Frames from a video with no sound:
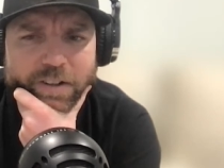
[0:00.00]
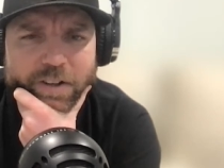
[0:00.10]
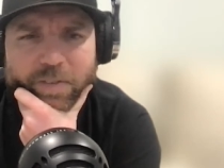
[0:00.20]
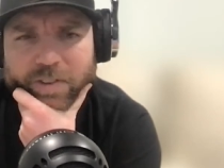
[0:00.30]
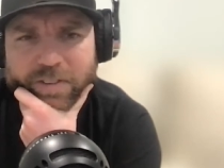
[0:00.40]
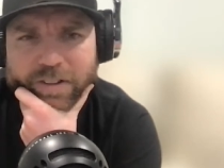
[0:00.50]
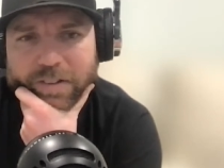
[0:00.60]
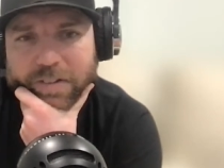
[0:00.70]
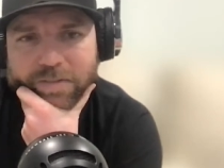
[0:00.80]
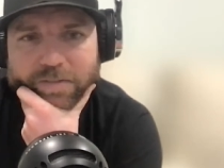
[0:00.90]
almost
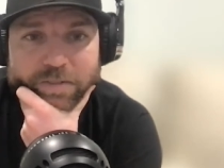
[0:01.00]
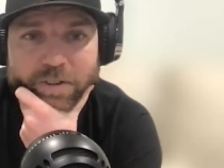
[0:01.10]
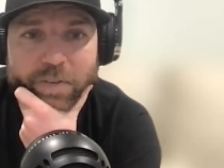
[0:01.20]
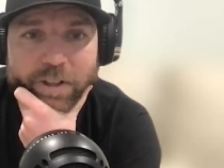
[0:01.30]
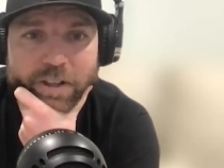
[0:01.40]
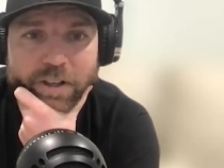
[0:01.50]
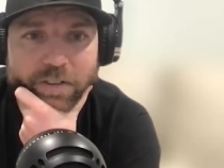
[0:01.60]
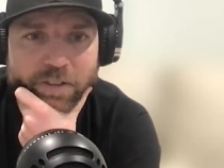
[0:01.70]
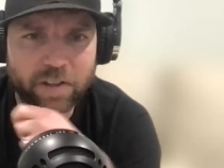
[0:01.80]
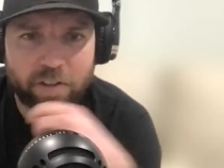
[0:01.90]
like nobody
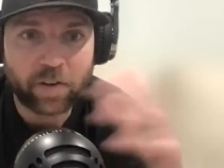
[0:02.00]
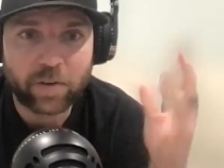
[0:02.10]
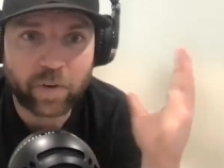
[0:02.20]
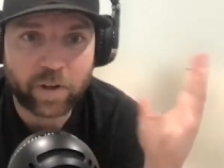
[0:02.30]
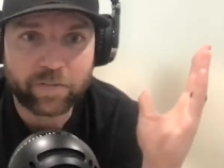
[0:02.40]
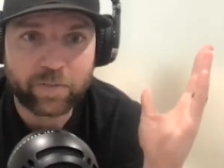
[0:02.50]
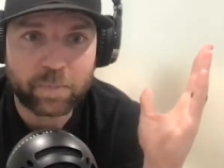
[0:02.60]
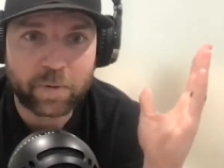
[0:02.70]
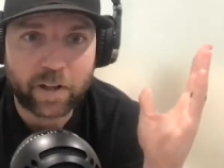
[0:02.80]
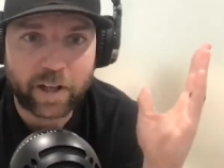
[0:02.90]
cares. Like you couldn't wear a
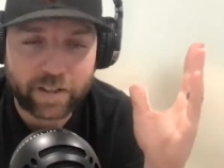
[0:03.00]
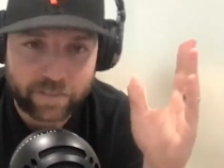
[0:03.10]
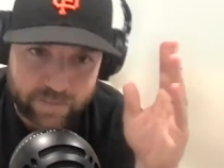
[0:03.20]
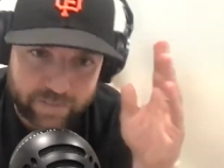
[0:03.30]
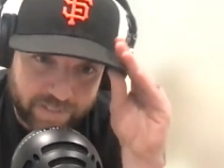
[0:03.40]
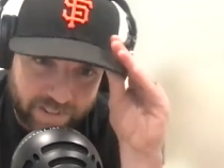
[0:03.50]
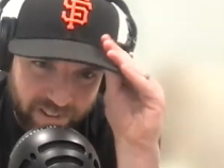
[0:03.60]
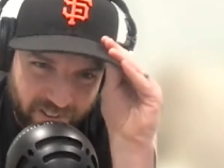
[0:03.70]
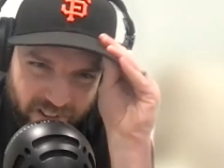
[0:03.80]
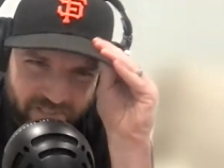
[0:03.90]
football hat.
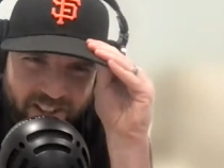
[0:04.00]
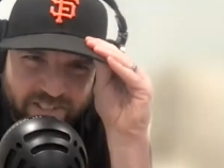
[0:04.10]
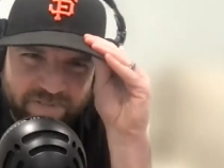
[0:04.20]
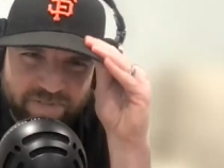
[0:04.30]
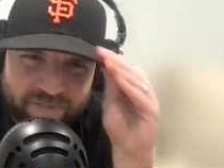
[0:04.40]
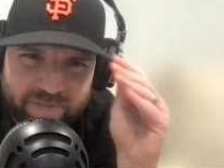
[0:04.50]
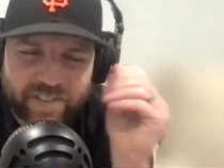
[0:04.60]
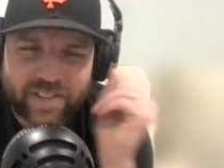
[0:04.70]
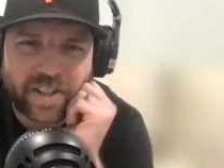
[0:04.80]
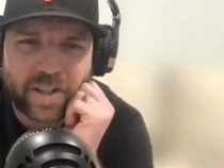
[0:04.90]
You know what I mean?
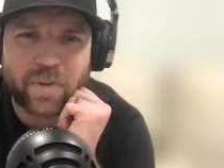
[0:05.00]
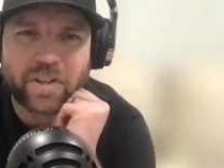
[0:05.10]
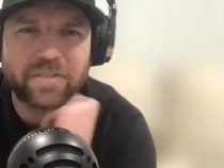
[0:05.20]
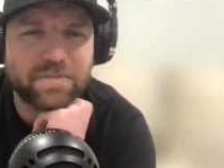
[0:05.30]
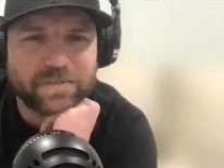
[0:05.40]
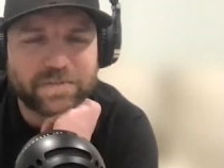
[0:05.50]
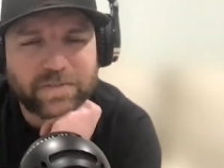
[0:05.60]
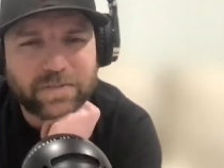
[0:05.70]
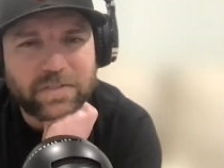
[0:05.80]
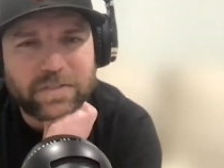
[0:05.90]
Is that weird?
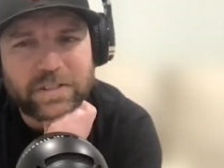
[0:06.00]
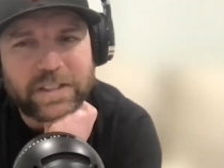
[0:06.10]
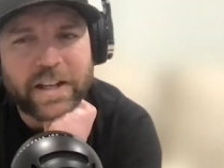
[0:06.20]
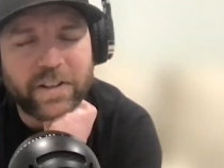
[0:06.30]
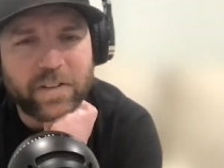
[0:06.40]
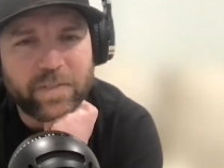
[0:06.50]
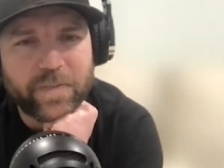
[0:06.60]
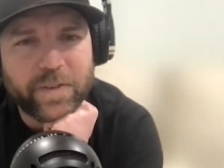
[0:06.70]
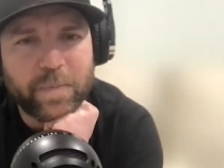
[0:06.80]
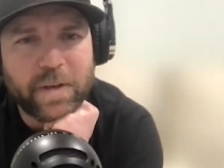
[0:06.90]
I don't know.
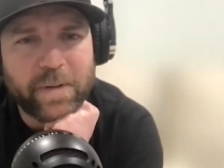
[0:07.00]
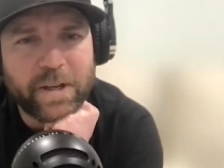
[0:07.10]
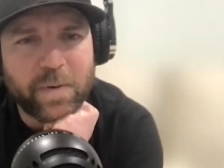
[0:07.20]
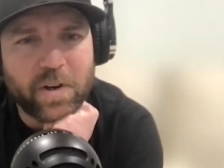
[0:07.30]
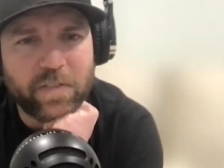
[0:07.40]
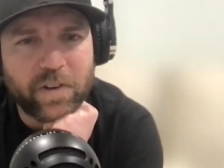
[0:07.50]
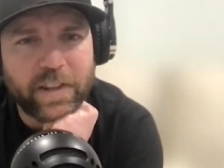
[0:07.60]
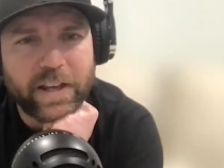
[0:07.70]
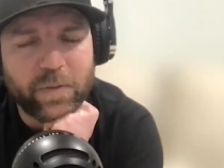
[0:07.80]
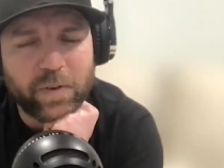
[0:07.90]
Maybe I'm off
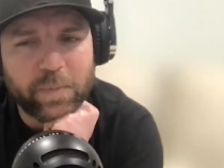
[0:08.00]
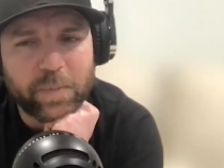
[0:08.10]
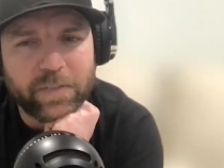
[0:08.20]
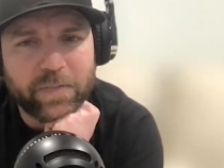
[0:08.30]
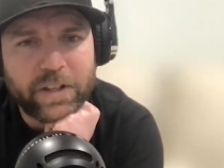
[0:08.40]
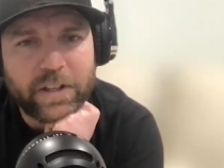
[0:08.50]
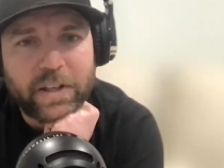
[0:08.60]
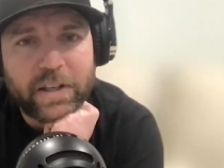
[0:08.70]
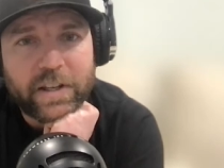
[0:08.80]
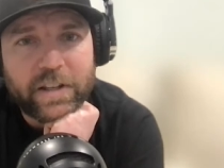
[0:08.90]
on that one, but
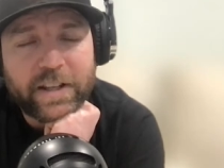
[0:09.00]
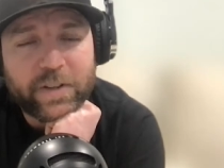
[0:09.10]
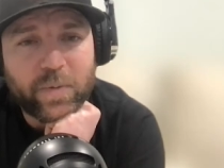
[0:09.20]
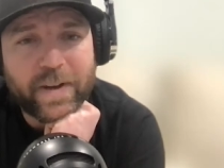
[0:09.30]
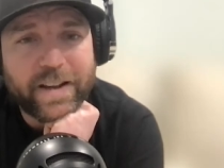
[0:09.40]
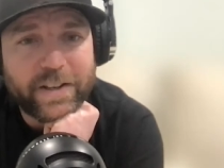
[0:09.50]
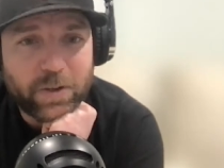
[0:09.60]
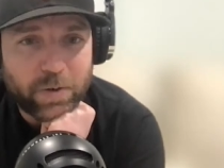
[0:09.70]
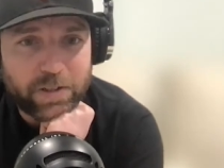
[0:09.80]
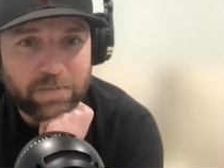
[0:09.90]
that's why I
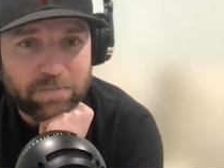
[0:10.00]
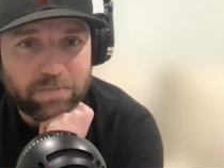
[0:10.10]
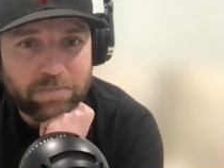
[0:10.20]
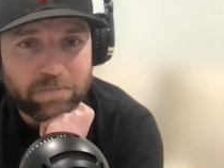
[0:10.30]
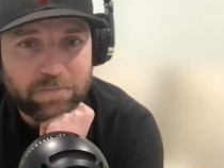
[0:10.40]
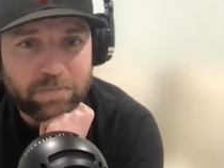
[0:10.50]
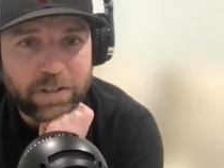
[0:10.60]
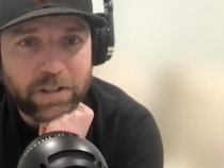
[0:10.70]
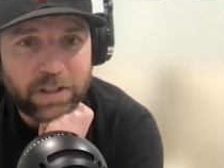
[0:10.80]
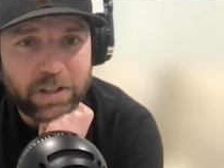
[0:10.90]
do it.
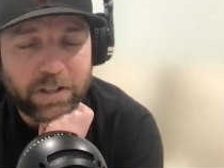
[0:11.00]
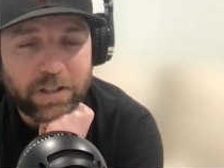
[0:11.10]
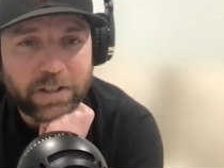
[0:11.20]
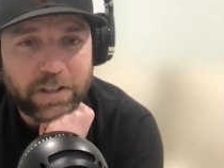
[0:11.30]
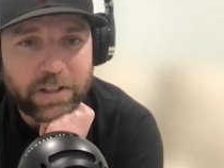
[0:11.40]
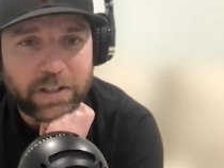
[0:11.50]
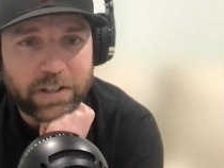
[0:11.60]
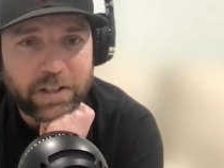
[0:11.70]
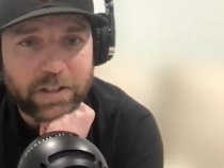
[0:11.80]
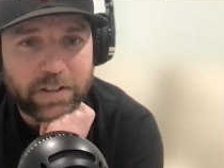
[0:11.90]
And
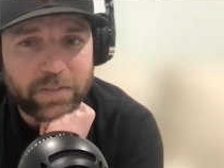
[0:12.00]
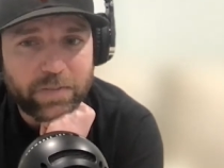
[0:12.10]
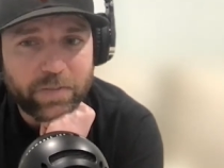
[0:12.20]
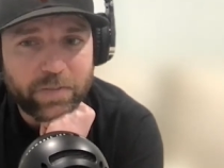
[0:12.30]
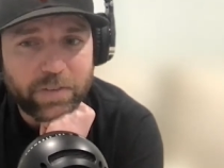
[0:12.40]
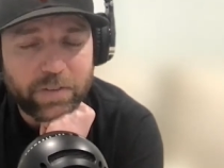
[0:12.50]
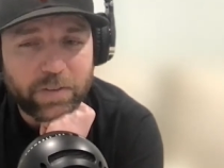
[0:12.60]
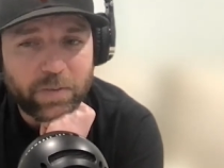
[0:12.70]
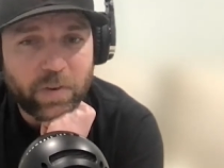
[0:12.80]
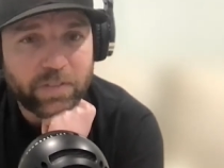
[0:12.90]
uh
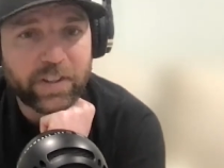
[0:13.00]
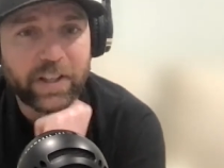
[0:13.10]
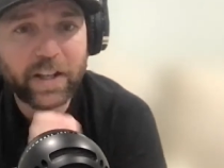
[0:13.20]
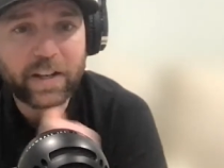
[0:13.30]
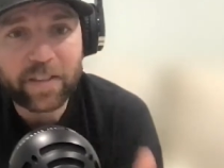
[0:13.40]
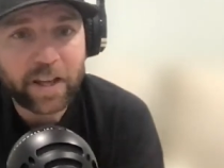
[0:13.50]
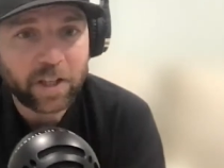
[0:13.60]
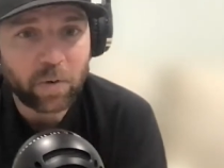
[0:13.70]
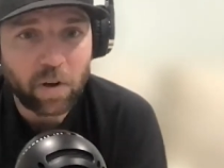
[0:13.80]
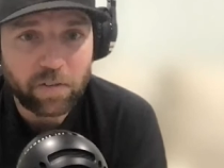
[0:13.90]
once again,
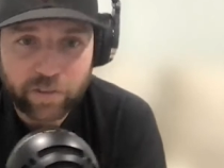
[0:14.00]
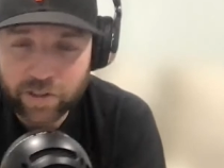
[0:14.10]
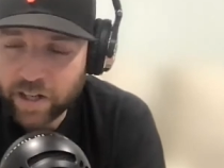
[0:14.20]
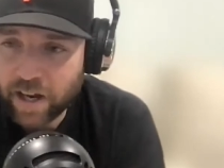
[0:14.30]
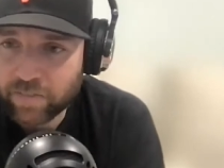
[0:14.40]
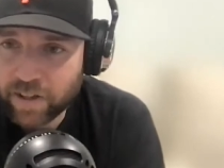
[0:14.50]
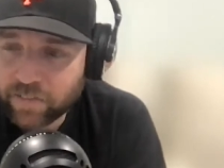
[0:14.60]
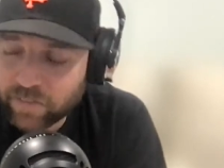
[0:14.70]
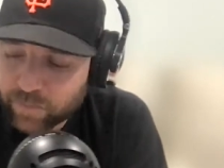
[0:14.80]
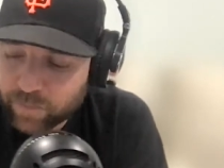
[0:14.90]
thank you all for your
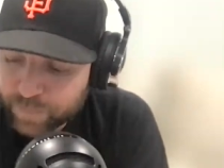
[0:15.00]
comments.